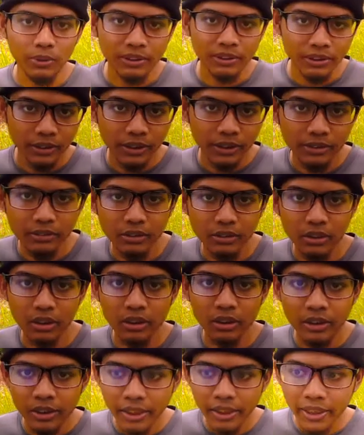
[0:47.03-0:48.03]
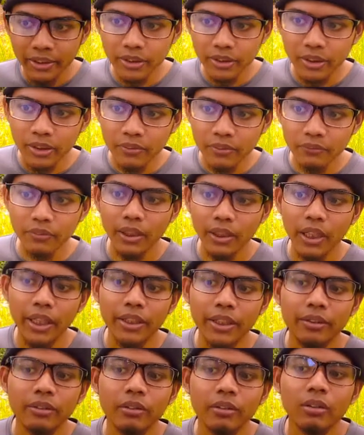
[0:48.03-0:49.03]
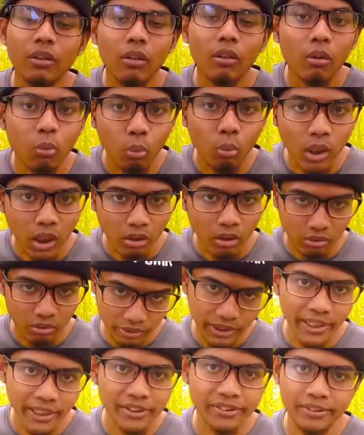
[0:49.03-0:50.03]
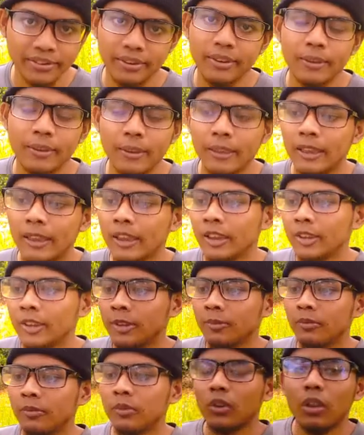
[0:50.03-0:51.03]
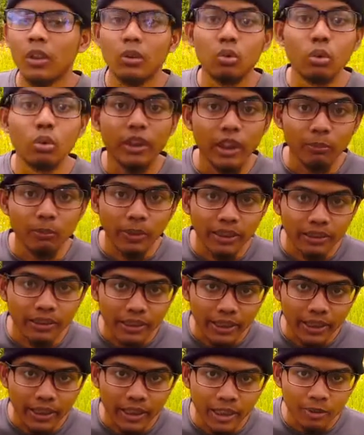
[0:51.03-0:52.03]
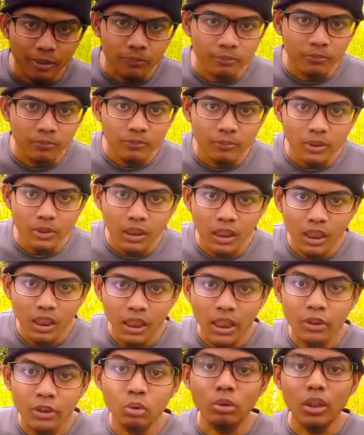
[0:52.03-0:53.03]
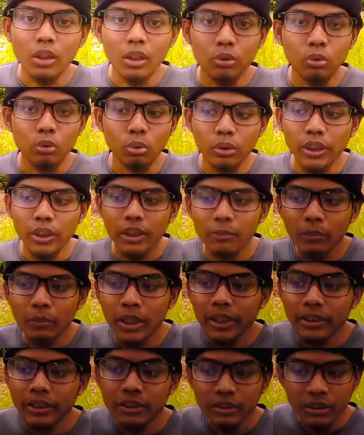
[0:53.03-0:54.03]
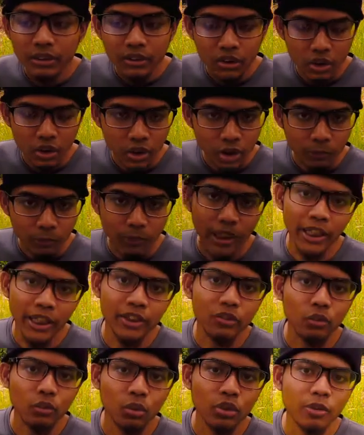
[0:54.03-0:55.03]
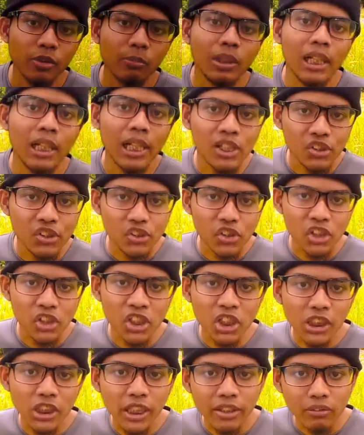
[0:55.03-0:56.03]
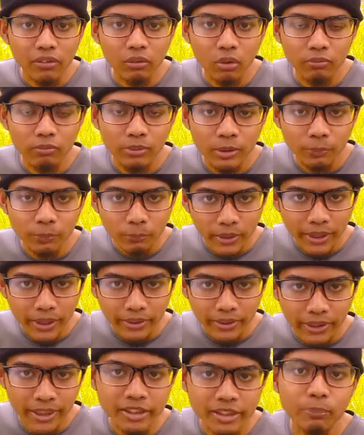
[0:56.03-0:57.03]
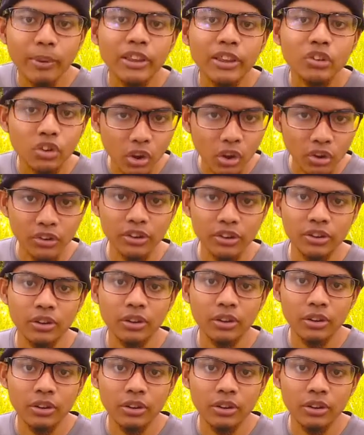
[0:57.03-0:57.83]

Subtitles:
person, creative and well-versed. During my time, during my internship, I chose Malaysia Land Rover part as my choice.